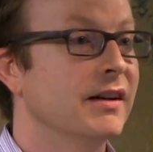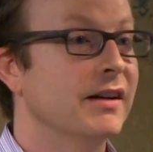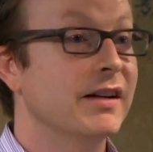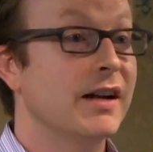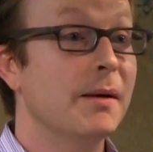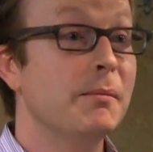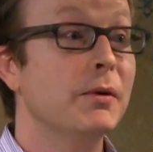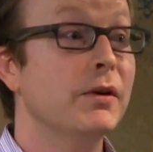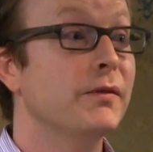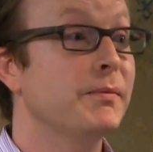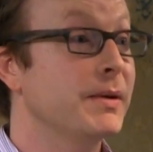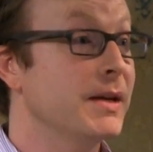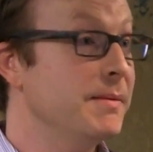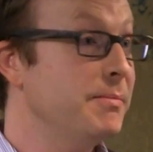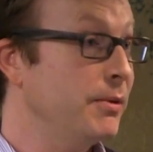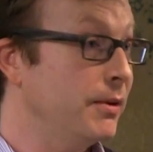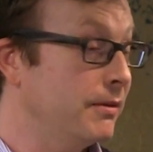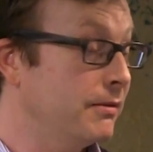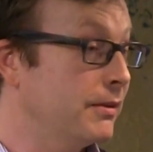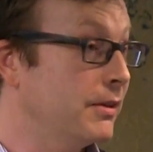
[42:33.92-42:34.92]
A number of
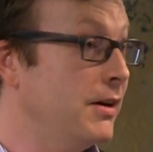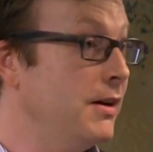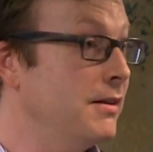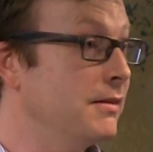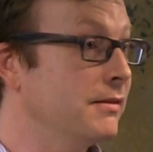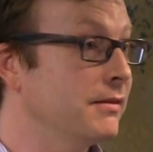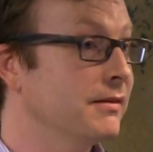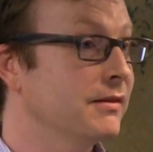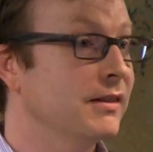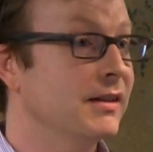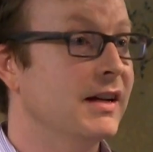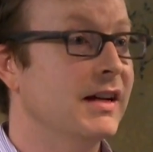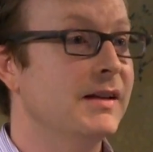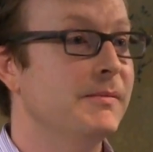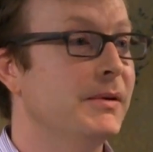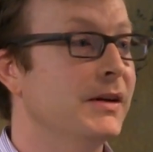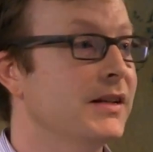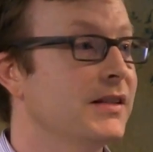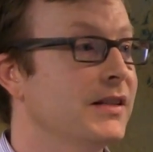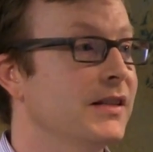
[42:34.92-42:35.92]
people. Good.
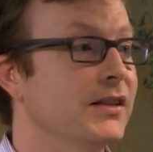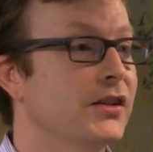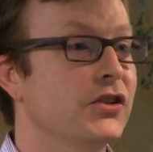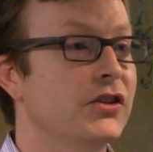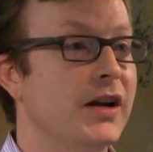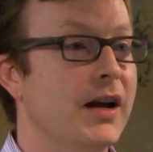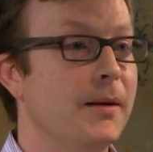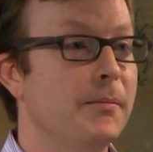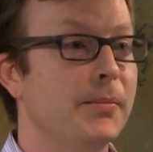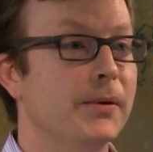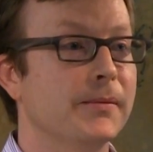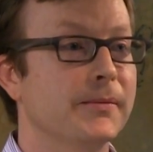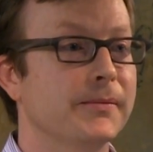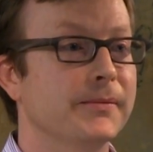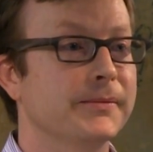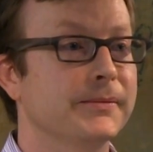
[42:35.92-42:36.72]
Anybody seen The Champ?